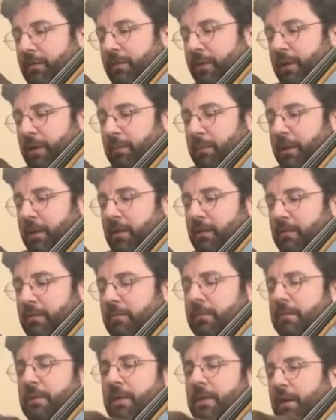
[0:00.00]
I can be
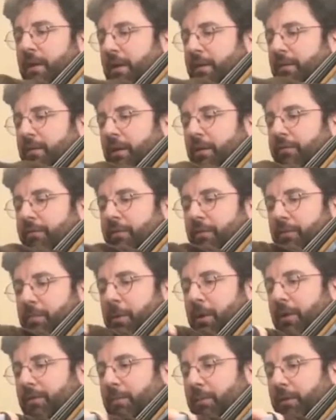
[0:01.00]
as helpful as
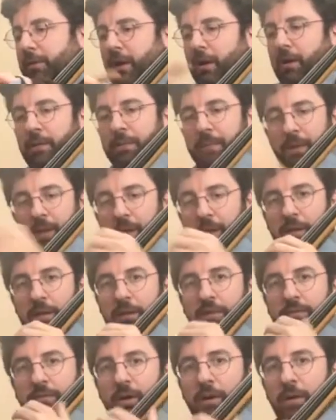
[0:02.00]
possible here.
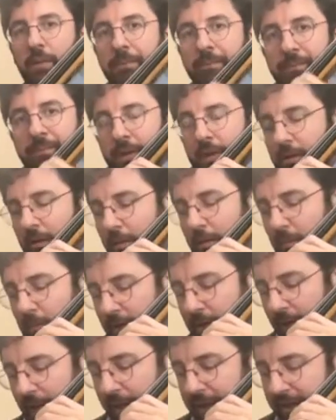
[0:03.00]
So
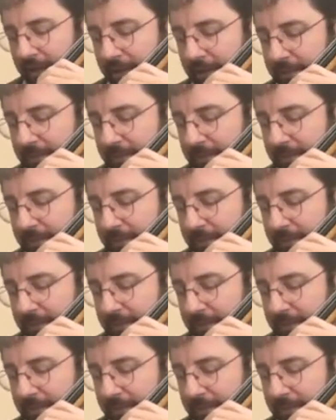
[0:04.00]
when I